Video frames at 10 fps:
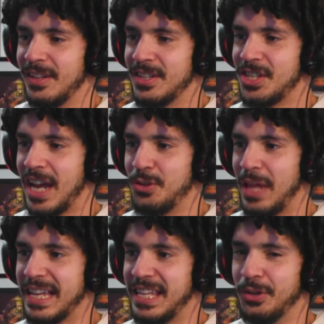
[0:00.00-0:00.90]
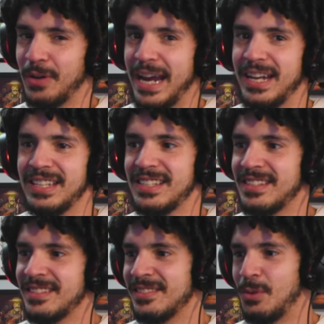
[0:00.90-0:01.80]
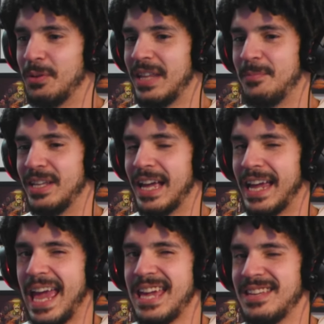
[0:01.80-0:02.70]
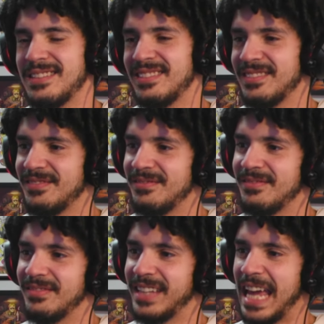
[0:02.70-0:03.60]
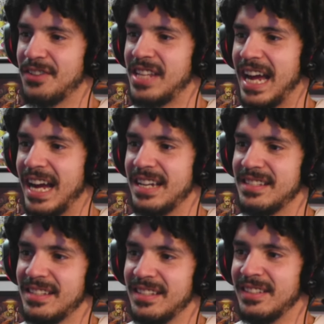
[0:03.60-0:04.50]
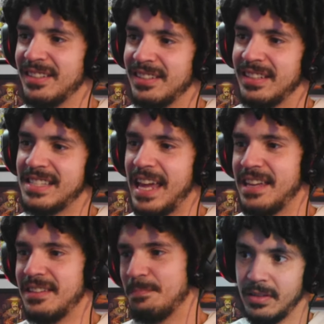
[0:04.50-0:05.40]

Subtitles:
Should I do like kill ratings? What would that be, like an 8? Gouge the eyes? That's an 8.